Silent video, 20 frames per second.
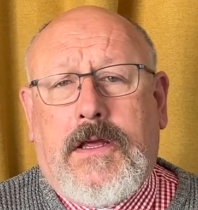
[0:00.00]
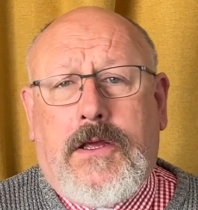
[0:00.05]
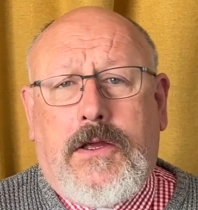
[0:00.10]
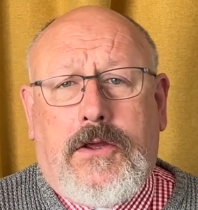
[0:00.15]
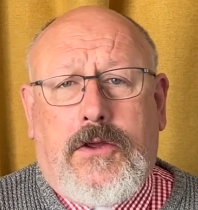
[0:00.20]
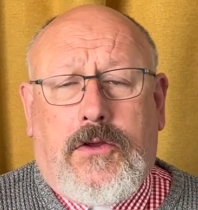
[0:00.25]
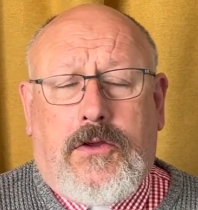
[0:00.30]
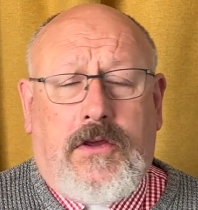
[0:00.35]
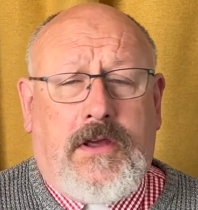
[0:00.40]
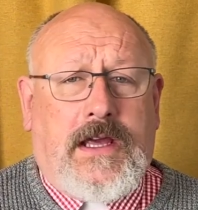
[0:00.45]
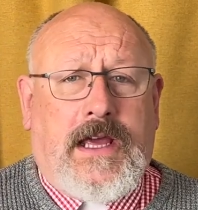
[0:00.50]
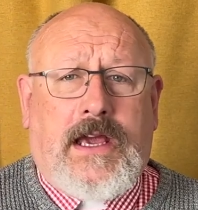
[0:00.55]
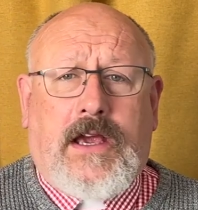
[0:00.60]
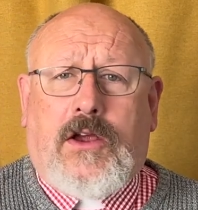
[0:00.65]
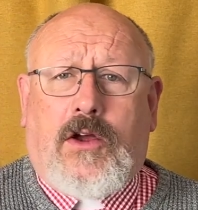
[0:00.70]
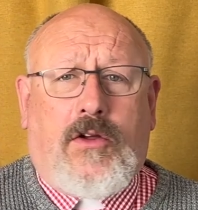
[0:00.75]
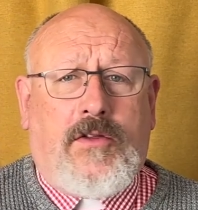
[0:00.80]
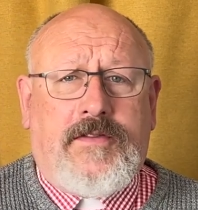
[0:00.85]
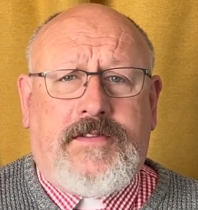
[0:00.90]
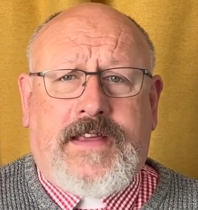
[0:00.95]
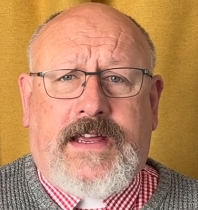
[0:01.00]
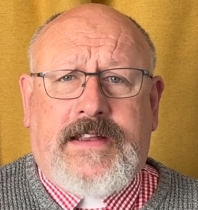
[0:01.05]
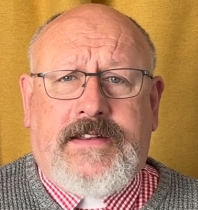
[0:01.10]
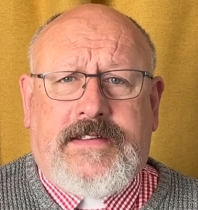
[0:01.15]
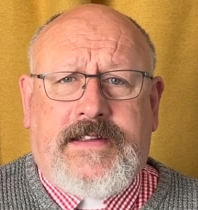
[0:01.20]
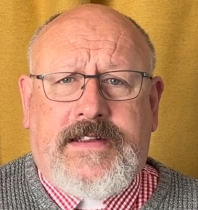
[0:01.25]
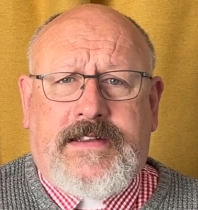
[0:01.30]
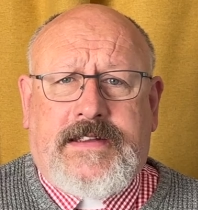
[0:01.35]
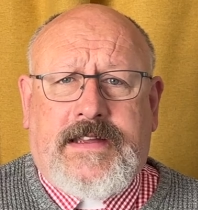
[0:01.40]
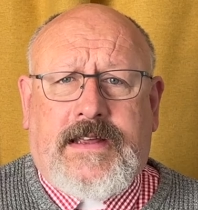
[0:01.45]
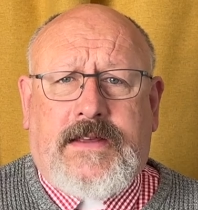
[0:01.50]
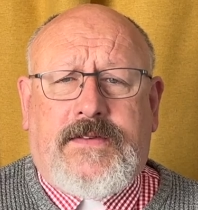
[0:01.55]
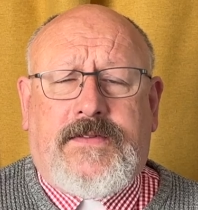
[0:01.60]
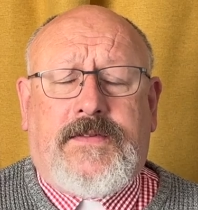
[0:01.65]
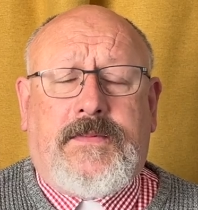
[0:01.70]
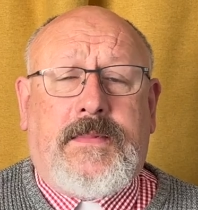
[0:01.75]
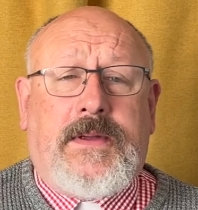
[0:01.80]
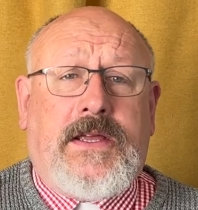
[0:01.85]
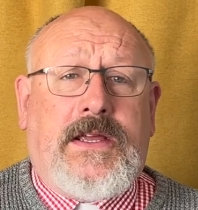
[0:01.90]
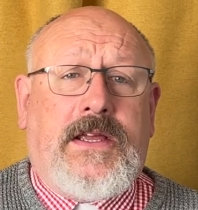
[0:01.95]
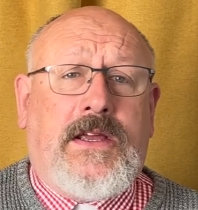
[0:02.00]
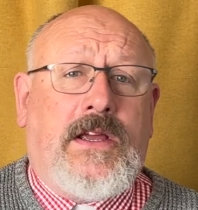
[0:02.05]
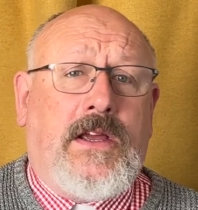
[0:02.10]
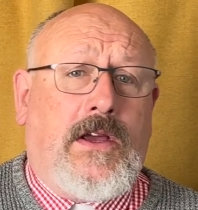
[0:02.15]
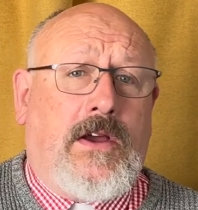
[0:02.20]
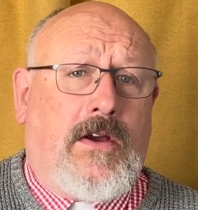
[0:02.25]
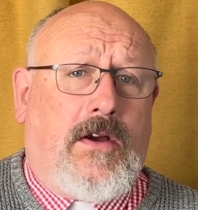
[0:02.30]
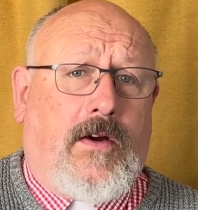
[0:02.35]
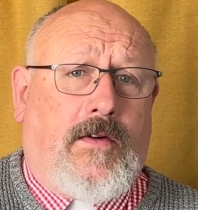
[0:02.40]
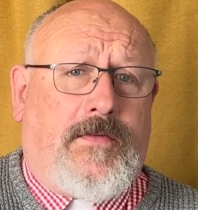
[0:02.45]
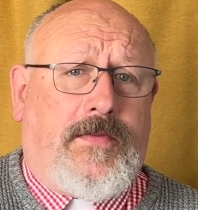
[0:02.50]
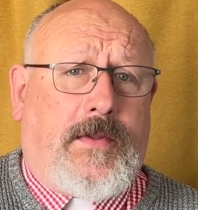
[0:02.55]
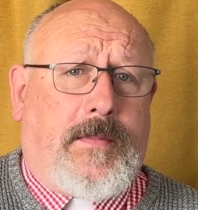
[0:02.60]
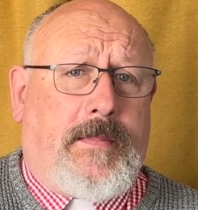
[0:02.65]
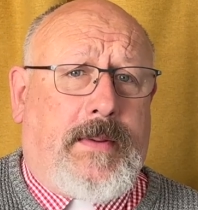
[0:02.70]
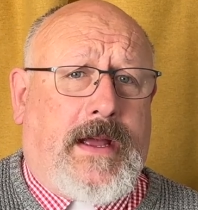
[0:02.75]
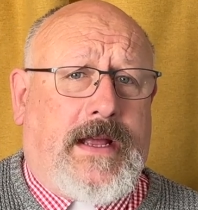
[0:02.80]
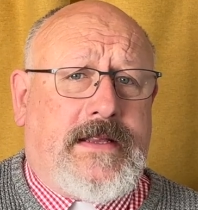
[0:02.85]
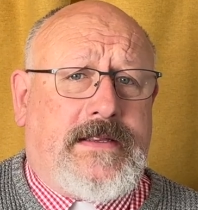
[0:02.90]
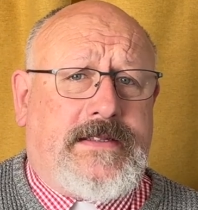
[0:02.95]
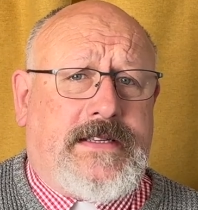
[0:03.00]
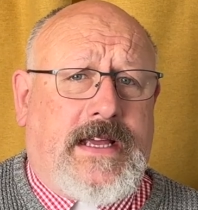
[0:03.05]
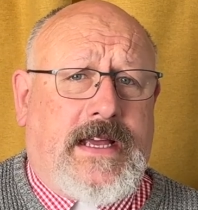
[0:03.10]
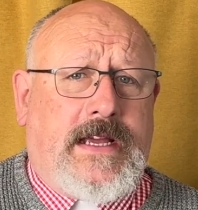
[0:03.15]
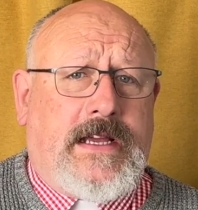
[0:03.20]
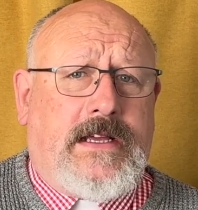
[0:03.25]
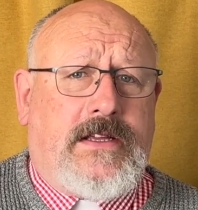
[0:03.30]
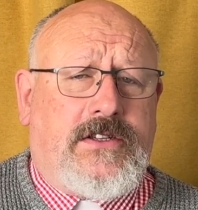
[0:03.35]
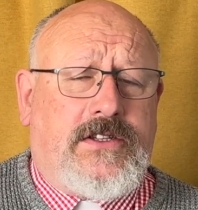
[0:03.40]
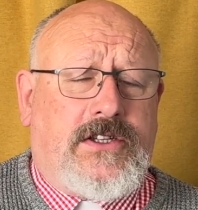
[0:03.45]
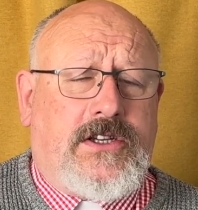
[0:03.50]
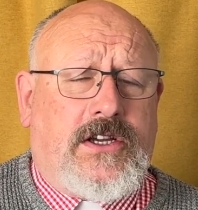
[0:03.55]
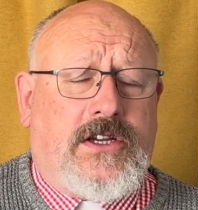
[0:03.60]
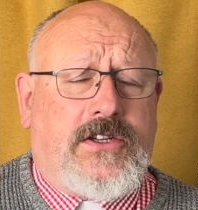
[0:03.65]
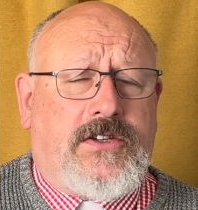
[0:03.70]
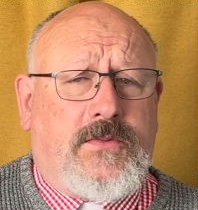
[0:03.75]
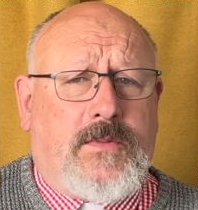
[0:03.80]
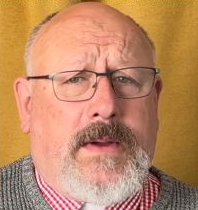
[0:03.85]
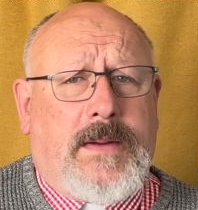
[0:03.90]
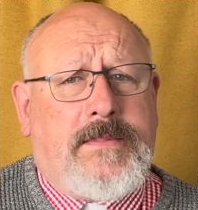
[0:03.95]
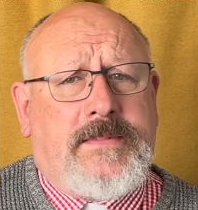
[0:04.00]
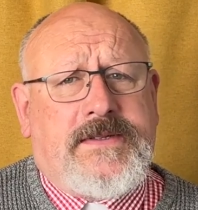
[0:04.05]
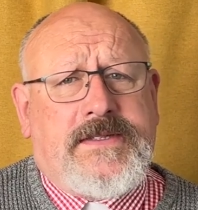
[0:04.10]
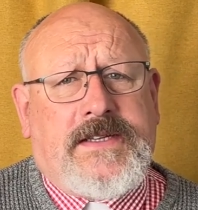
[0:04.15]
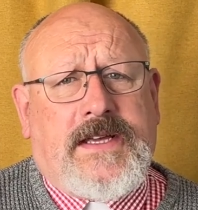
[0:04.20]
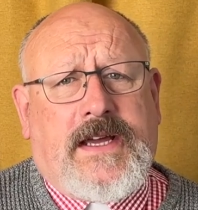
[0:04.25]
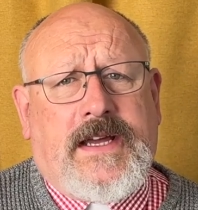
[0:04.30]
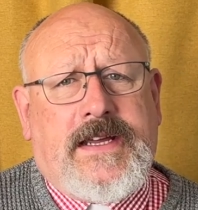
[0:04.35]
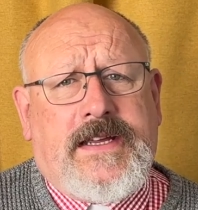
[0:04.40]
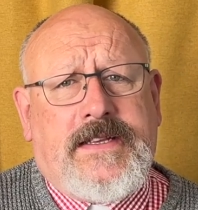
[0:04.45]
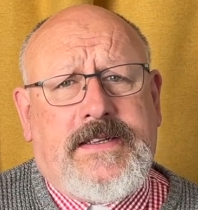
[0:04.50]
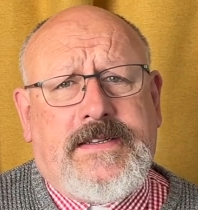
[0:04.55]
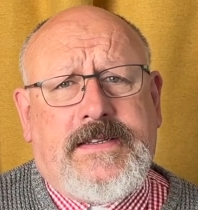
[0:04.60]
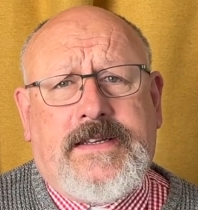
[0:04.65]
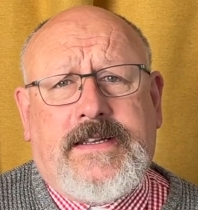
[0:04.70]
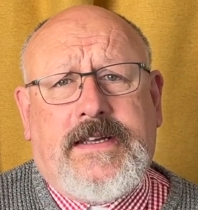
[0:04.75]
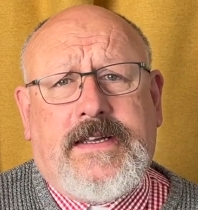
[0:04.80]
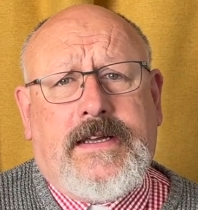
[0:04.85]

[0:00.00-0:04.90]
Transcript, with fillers: You can get contact details for me off the Panshanger Church website.